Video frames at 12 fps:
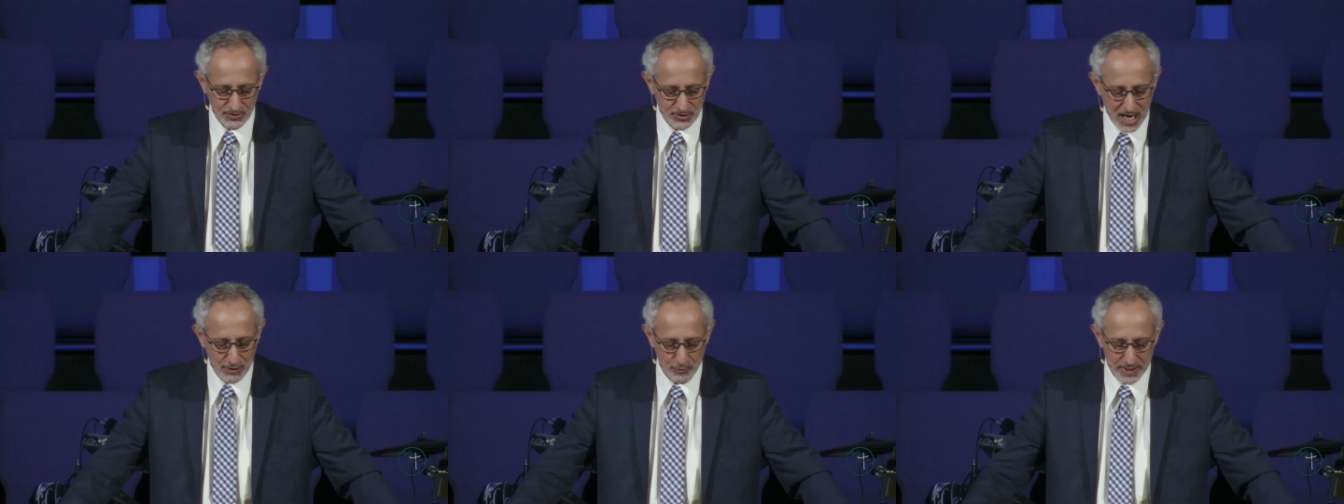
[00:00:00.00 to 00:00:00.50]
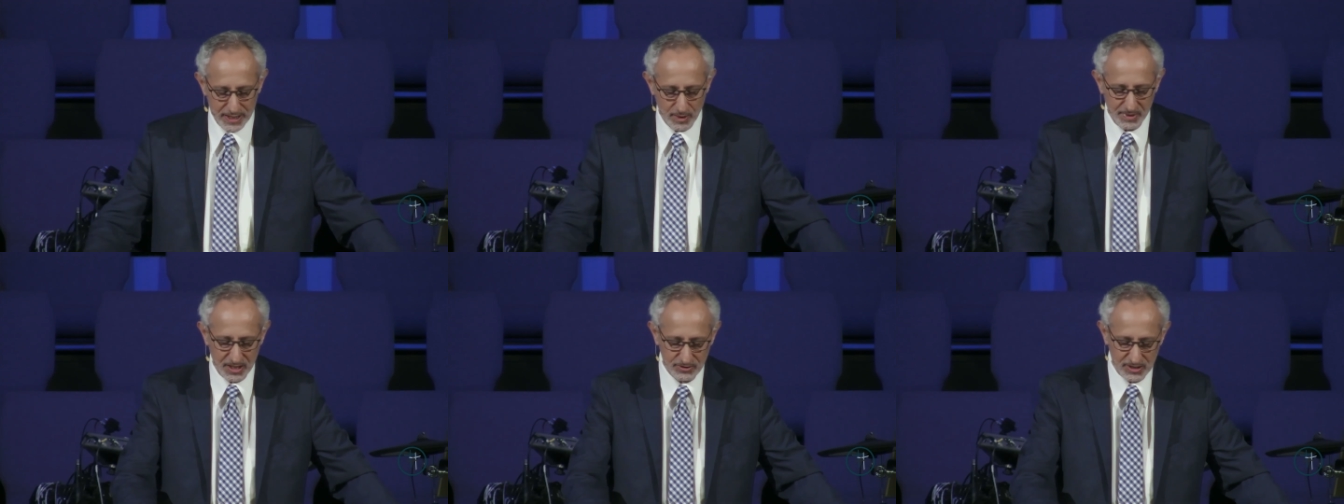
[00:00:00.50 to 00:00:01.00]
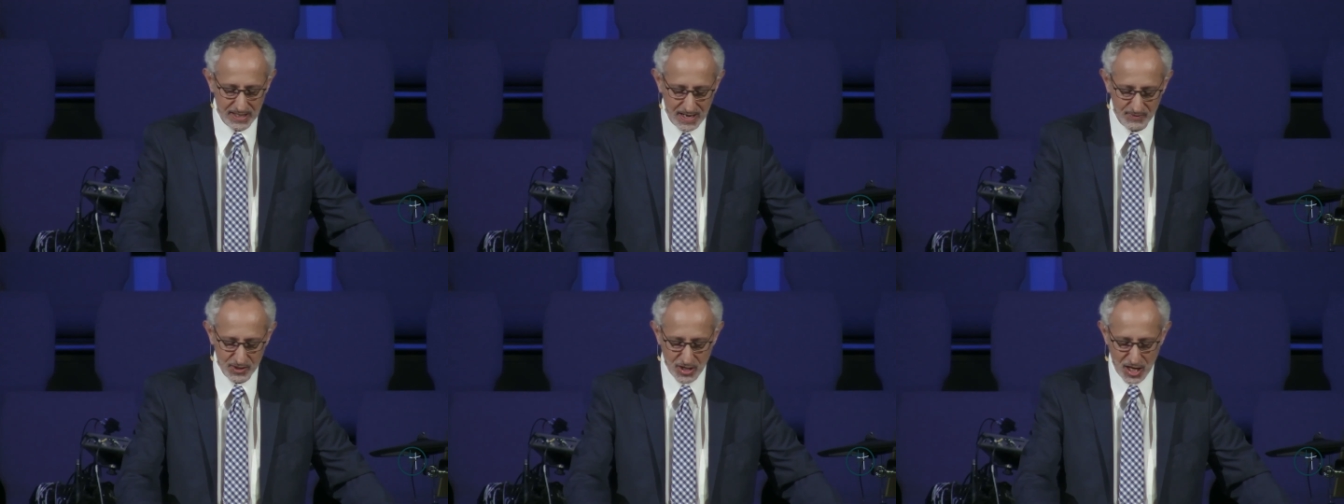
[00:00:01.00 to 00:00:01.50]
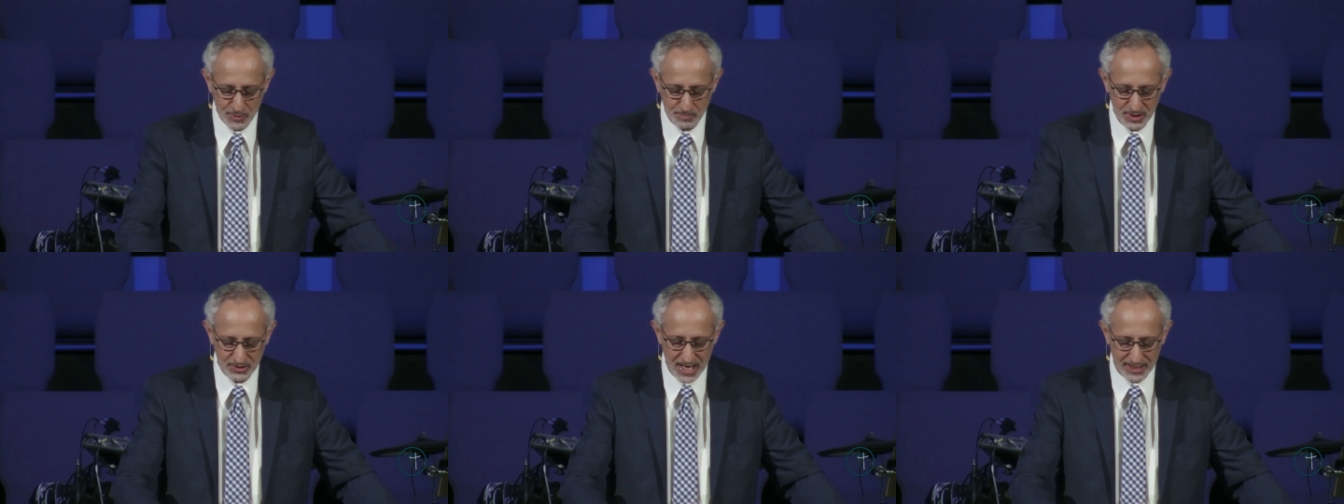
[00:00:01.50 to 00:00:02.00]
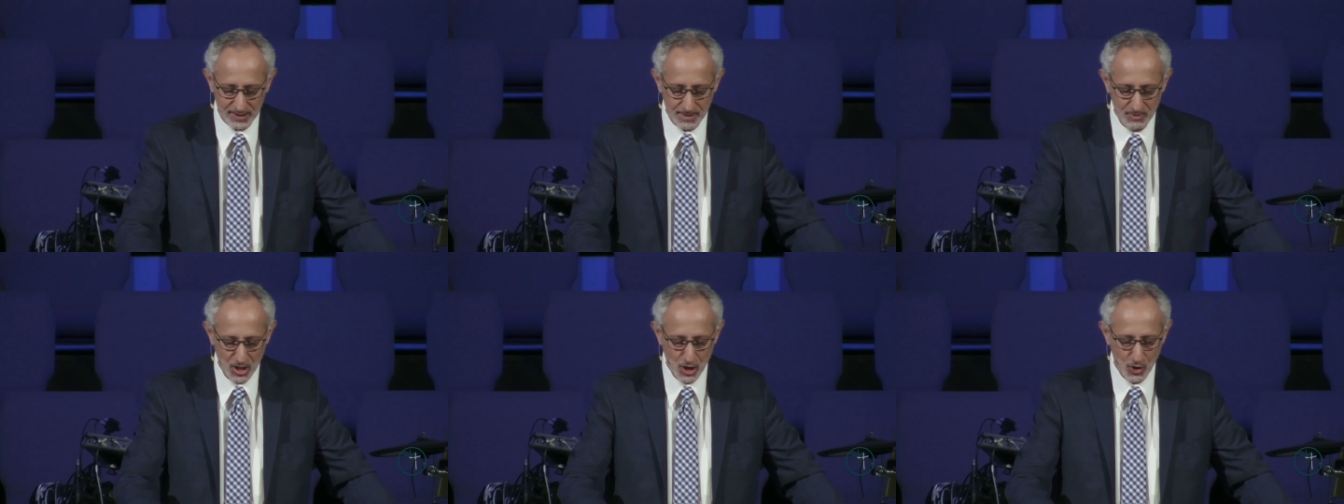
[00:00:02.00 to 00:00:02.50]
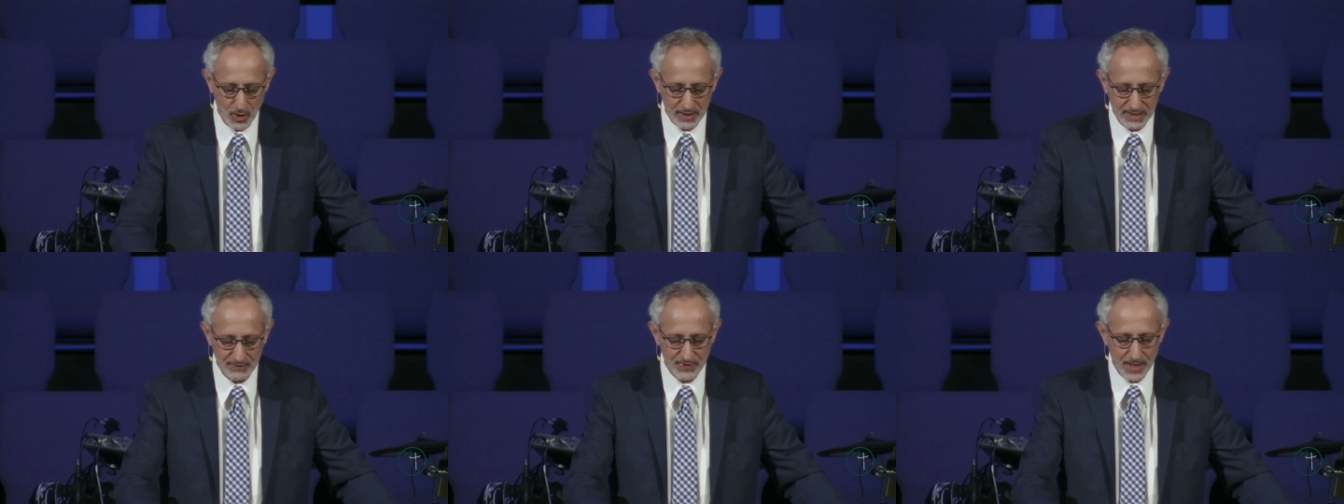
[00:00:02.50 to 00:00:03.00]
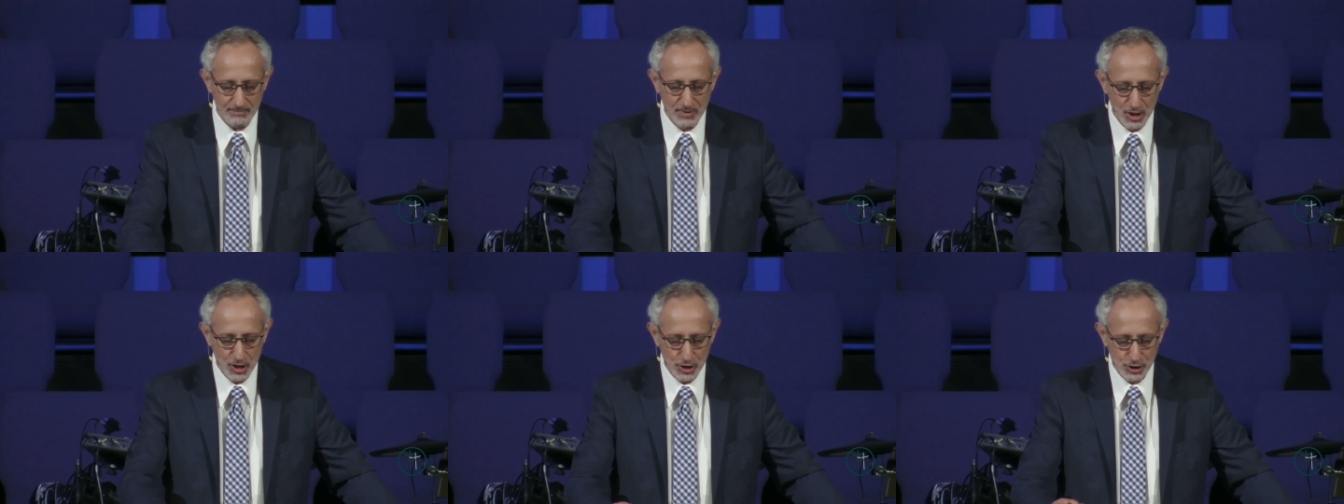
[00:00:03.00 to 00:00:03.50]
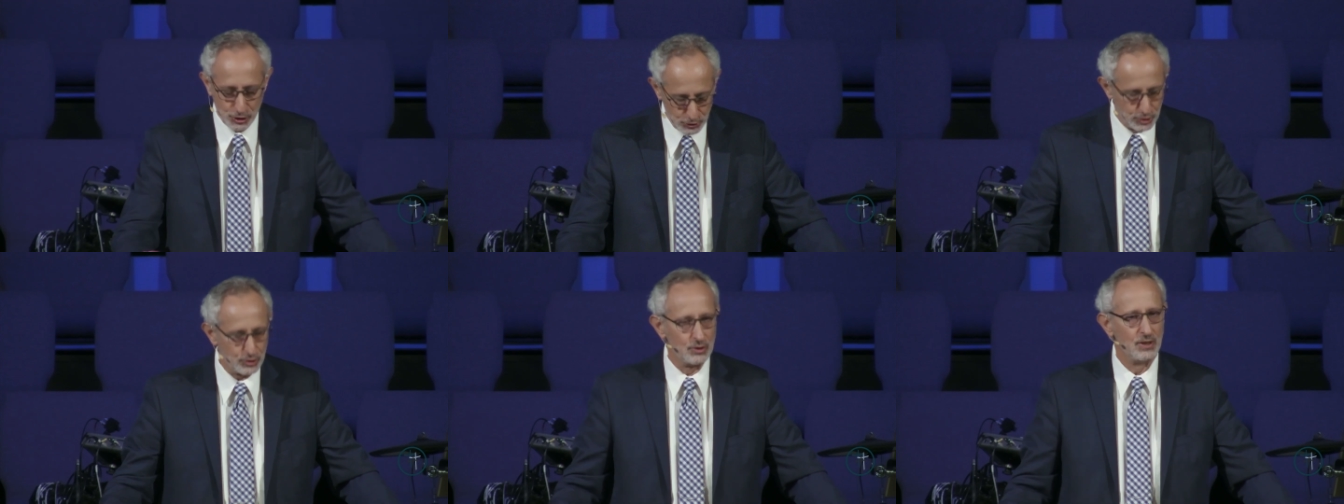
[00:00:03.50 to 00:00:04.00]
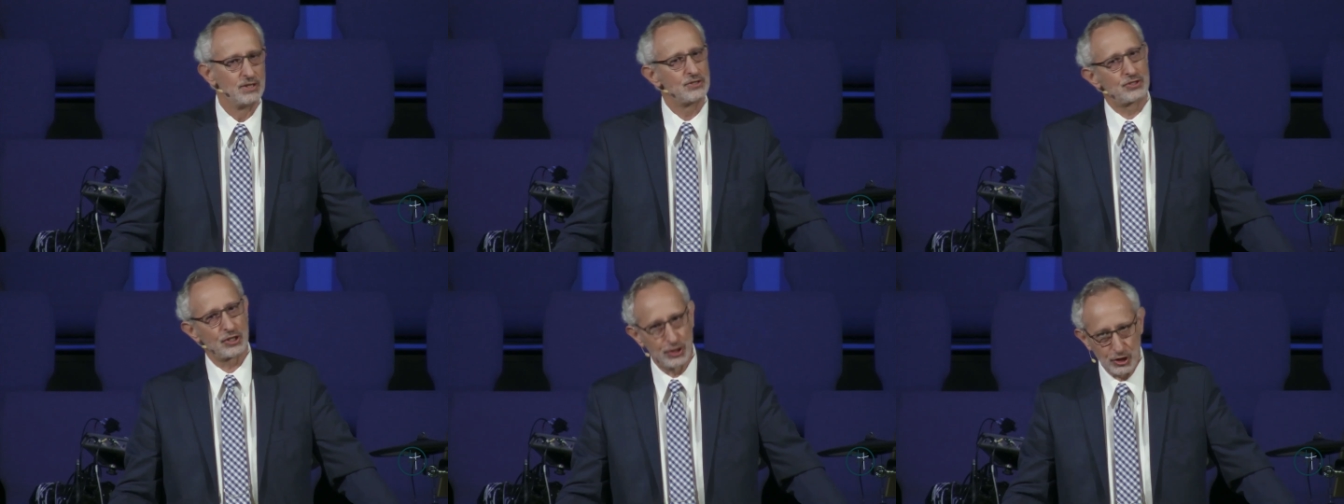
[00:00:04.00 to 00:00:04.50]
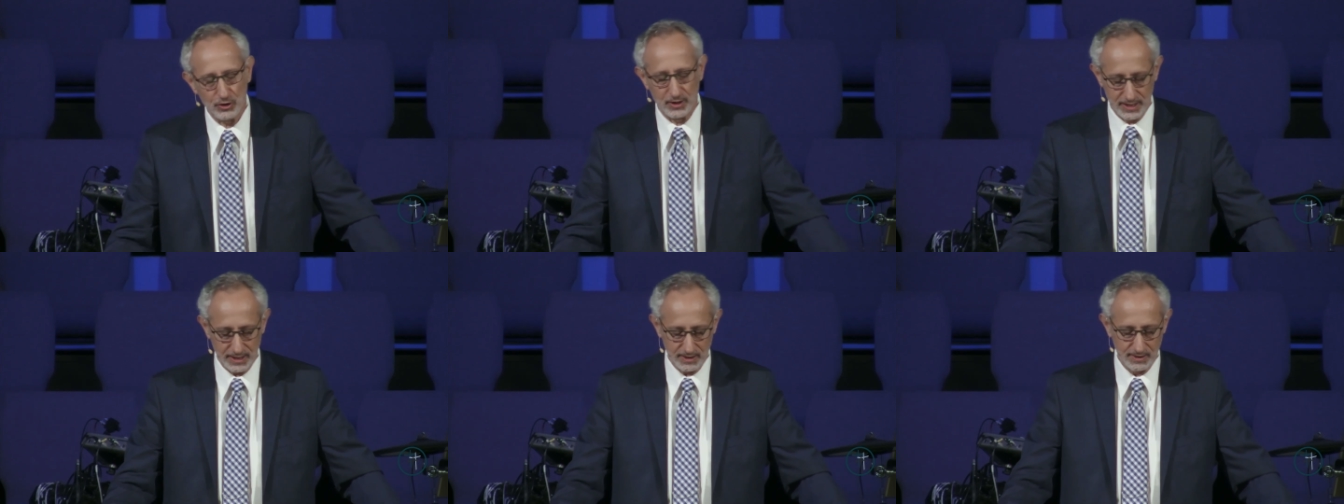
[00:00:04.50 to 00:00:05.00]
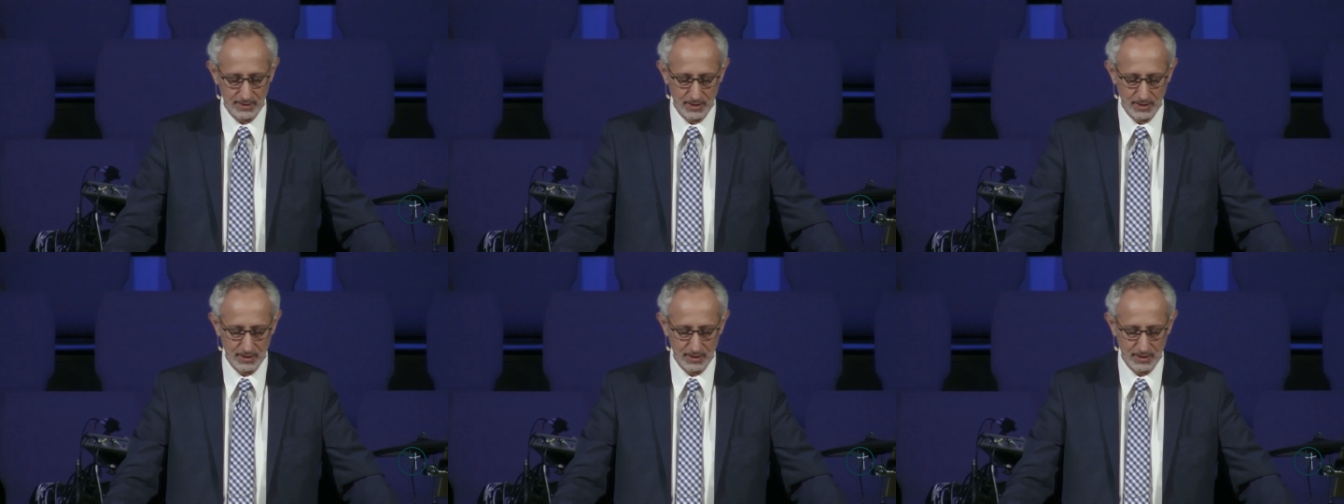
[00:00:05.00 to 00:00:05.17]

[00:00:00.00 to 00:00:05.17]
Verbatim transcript: It's not real because it never does protect them or give them true security.